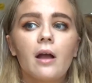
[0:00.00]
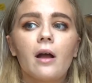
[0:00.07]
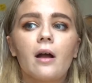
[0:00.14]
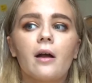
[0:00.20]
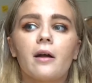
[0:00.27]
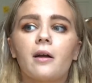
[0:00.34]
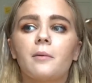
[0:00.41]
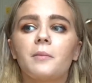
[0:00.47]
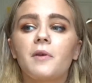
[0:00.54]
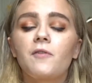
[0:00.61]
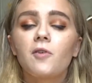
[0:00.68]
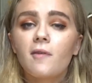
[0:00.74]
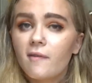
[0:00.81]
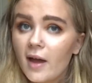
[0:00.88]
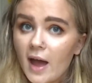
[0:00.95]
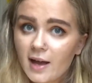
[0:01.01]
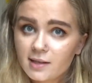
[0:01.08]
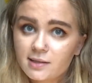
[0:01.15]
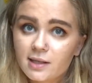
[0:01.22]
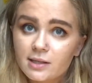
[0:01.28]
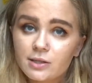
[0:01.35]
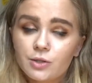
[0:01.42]
If you have
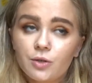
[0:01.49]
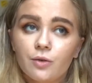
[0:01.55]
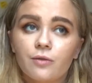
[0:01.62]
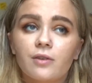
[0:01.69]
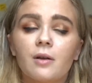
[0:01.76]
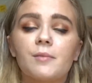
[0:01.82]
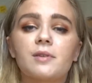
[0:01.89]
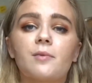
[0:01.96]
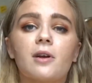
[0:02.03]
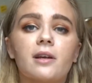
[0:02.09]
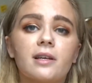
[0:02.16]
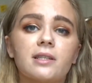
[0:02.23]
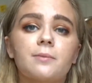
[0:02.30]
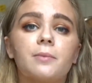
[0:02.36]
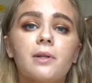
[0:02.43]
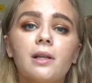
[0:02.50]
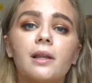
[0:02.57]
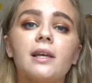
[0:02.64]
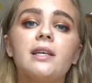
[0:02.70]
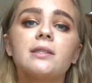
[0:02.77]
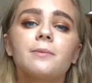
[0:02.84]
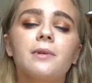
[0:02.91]
access to farmers markets,
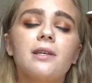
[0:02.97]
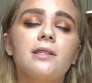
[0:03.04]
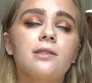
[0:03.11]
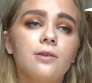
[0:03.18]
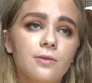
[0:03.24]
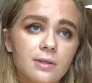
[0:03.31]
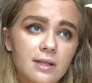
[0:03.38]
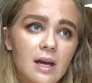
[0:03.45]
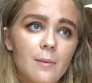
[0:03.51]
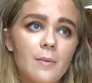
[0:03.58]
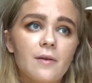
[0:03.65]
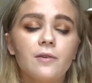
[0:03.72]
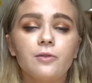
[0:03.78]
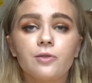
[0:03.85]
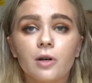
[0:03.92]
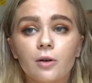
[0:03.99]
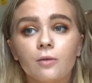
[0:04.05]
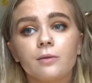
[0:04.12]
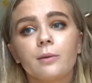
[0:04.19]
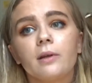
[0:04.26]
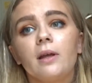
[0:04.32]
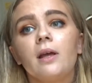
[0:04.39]
please use them. If you
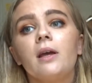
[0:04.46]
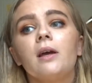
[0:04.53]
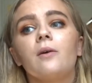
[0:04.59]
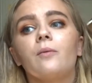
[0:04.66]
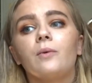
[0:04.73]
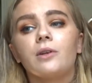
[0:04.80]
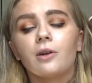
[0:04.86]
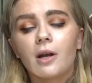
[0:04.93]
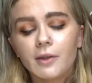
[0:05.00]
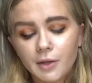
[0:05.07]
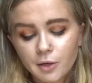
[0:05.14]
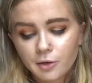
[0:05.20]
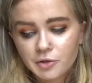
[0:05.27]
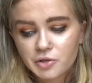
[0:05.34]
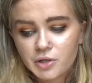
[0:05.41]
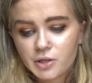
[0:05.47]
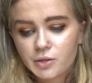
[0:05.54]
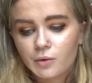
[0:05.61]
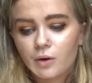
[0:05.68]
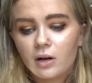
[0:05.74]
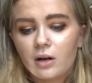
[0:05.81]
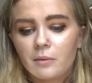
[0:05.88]
don't, when you're at the grocery
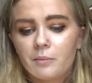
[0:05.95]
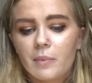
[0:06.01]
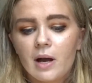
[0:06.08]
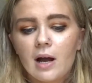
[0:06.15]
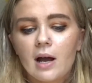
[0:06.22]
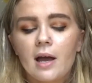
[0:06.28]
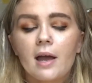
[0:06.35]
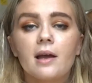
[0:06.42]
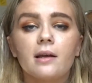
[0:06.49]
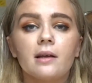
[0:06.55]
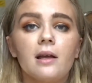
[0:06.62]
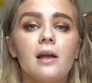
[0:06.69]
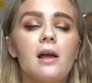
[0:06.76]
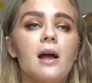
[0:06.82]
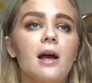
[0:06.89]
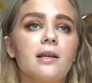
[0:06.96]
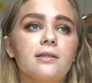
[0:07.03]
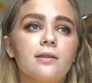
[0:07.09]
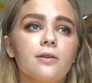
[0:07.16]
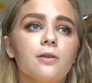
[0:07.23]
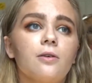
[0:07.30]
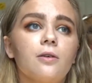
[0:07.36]
store, buy as
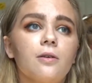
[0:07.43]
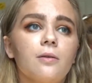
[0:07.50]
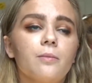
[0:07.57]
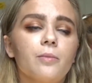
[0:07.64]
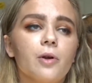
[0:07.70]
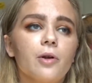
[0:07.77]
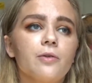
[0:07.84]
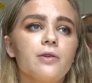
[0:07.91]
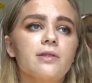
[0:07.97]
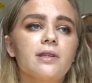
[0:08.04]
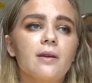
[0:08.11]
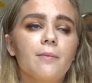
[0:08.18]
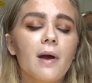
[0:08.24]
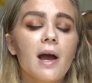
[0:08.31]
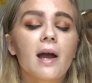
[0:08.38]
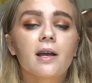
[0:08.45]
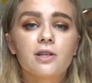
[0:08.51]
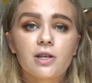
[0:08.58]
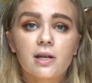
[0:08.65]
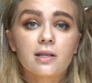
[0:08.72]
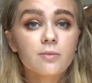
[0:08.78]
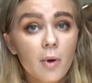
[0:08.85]
little produce and
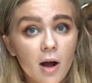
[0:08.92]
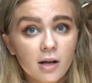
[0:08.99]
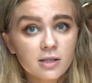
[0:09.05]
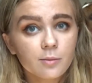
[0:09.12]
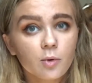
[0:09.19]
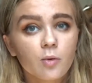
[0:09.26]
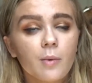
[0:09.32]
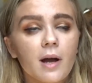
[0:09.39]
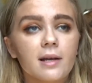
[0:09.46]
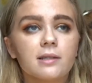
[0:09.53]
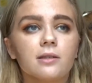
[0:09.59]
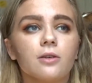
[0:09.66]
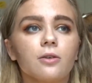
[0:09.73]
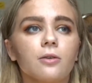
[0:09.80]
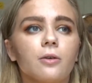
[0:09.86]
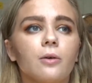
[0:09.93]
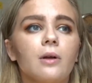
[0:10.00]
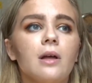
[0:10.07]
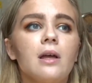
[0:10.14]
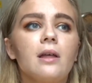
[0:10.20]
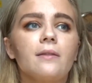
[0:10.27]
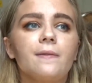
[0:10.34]
packaging as possible, buy as little
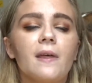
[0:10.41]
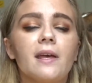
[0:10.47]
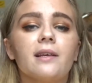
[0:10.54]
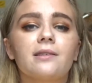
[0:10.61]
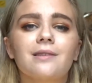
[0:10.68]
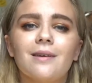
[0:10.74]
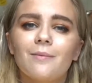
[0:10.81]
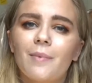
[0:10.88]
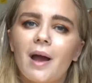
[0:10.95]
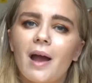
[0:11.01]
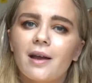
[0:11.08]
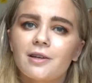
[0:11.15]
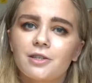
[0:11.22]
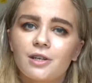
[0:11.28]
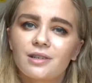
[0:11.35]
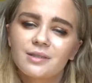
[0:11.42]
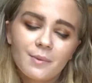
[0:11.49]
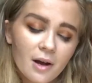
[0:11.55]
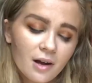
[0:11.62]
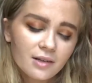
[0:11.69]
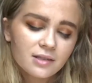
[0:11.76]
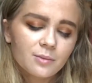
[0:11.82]
things in packaging as
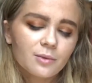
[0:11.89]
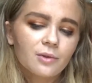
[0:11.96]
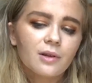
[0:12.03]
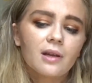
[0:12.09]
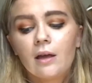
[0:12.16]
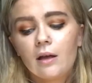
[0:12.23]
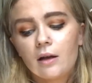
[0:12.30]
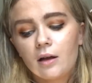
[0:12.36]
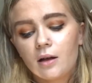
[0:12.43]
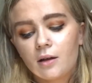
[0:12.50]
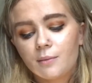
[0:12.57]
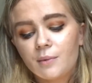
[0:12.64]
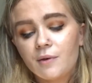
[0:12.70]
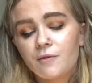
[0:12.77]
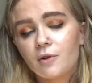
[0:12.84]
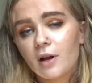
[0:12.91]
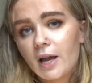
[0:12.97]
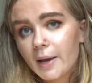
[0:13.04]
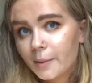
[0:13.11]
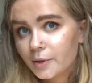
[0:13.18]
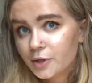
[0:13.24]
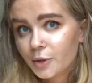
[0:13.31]
possible. If you're
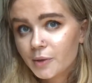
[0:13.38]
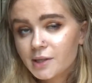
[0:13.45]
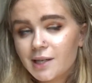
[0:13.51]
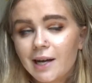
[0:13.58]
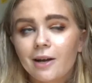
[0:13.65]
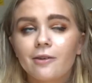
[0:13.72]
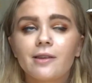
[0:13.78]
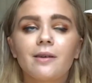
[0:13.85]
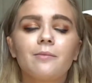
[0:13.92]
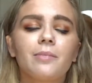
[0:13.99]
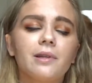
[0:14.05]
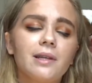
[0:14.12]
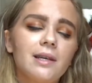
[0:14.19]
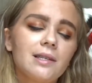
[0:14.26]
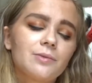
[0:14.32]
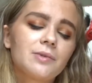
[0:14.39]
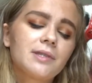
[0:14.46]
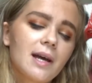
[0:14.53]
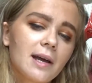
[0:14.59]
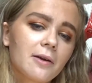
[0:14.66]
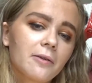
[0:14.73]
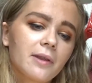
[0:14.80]
able to recycle them, please
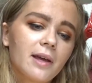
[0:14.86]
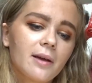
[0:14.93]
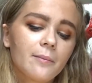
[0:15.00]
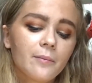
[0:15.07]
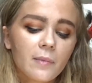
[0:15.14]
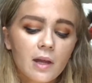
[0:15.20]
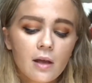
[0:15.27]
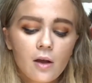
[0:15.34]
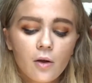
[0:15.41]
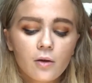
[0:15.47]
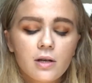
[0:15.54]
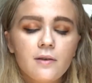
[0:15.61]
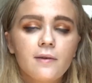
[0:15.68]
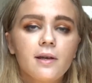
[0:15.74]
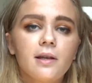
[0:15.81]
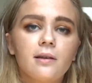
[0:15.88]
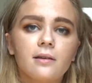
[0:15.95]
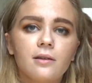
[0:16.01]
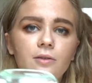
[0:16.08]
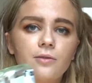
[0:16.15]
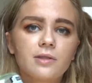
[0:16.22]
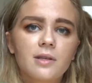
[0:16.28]
recycle them, or even
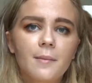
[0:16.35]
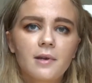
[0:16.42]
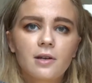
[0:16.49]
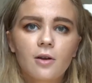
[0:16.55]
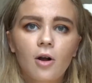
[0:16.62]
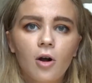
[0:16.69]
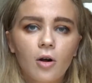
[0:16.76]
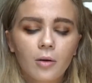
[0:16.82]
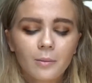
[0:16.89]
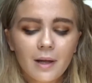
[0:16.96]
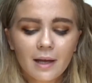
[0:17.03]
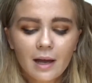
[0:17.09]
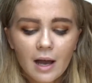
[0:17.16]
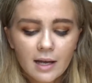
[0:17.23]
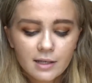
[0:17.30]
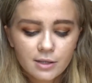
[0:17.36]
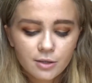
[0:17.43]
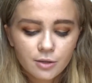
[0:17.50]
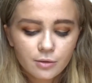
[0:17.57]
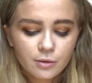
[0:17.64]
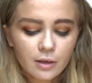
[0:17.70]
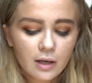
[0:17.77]
use them in your home like I
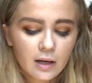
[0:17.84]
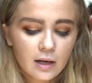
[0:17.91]
do.